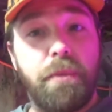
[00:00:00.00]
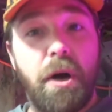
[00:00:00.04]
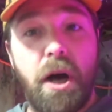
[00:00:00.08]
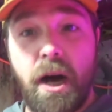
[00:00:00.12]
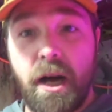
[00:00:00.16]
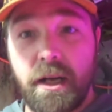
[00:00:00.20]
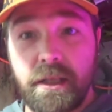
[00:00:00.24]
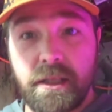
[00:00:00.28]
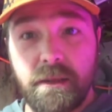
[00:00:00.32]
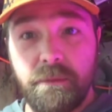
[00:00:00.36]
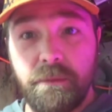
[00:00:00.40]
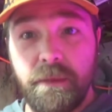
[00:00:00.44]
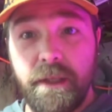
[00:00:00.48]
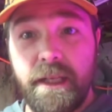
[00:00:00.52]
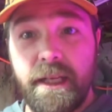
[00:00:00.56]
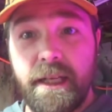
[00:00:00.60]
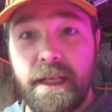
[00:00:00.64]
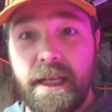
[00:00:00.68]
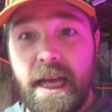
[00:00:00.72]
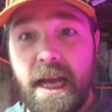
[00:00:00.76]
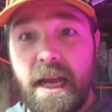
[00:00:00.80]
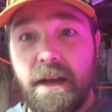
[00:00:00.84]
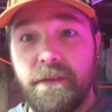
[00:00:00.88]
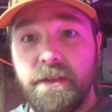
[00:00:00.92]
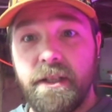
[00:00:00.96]
possibly going
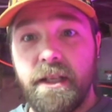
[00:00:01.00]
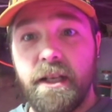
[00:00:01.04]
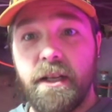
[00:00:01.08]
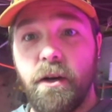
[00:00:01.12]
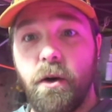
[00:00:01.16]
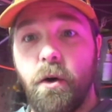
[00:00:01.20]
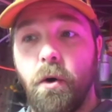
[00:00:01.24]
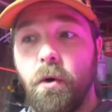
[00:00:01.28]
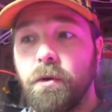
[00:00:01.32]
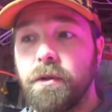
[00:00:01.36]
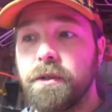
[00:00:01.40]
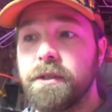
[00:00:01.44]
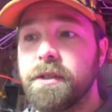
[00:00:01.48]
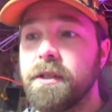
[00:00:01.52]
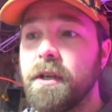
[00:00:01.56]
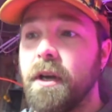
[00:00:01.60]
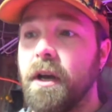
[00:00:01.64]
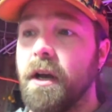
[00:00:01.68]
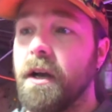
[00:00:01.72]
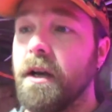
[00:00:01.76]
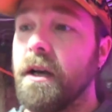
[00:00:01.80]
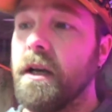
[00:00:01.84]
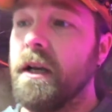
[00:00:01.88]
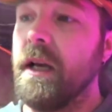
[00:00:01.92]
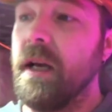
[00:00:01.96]
to have to get a hole
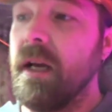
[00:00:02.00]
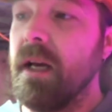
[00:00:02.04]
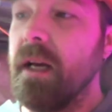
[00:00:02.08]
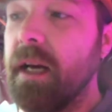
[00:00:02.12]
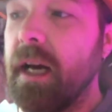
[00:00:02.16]
saw.